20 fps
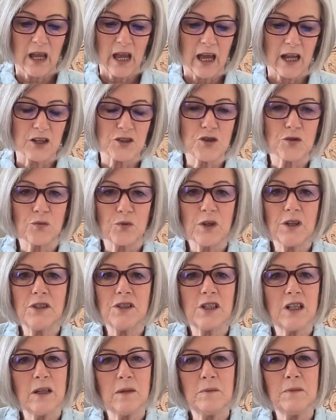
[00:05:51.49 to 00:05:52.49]
And it's a real
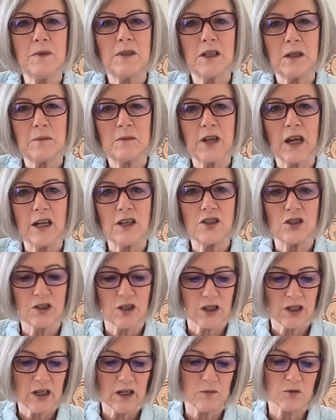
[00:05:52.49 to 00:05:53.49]
temptation
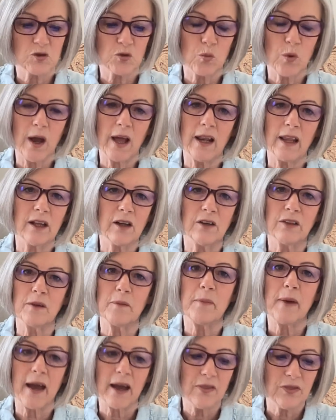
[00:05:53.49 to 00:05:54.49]
to keep dwelling on the
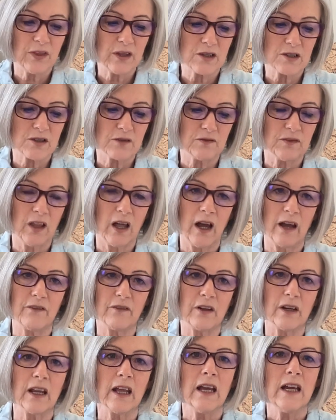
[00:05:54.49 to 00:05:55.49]
bad things of life
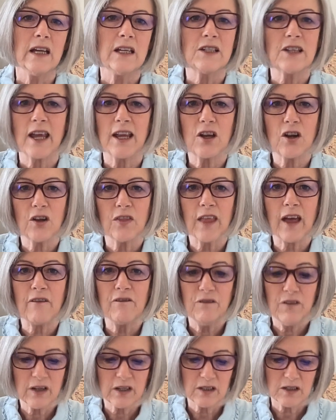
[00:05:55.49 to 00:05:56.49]
and take on that
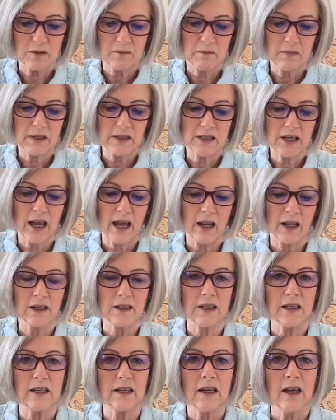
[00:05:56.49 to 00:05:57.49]
victim
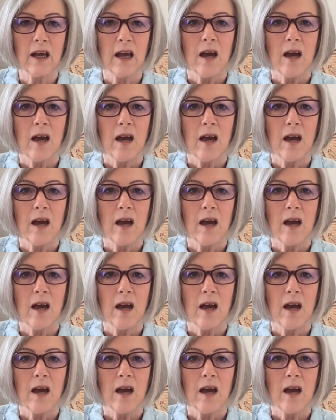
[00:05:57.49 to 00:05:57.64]
mentality.